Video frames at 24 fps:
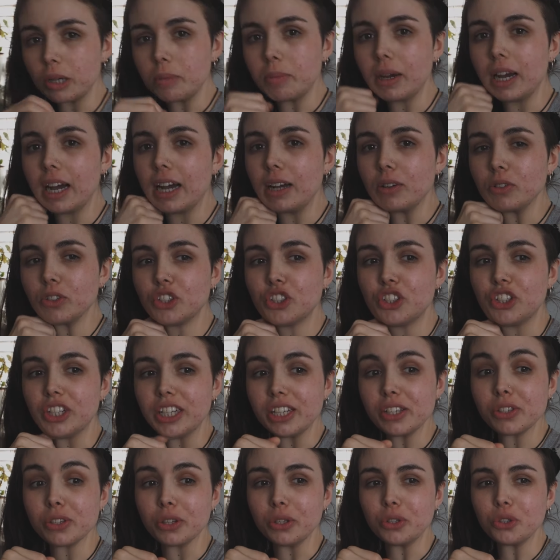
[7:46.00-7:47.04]
about how
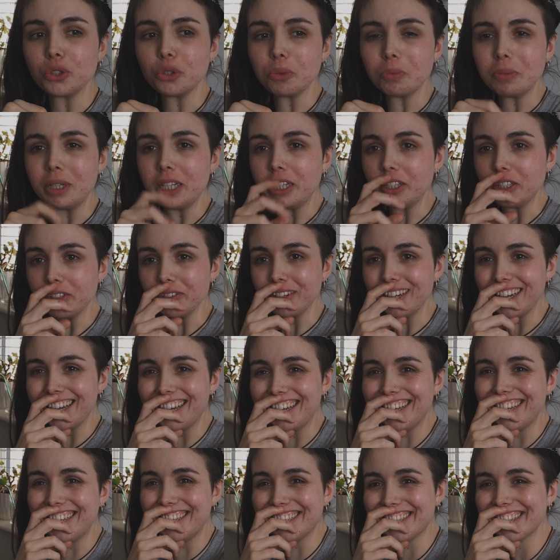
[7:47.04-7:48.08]
shit social media
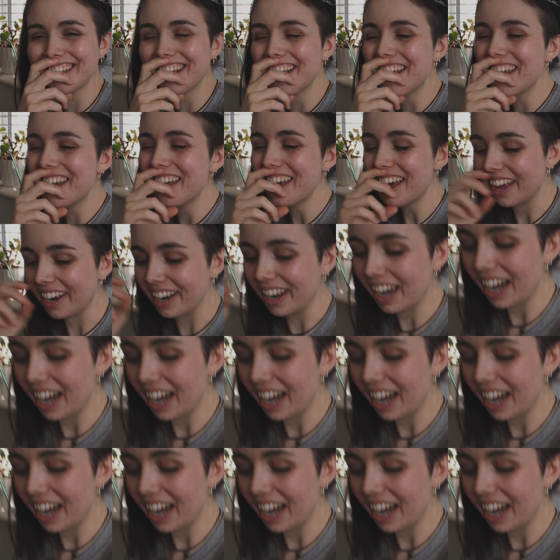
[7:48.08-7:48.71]
is mm-hmm. and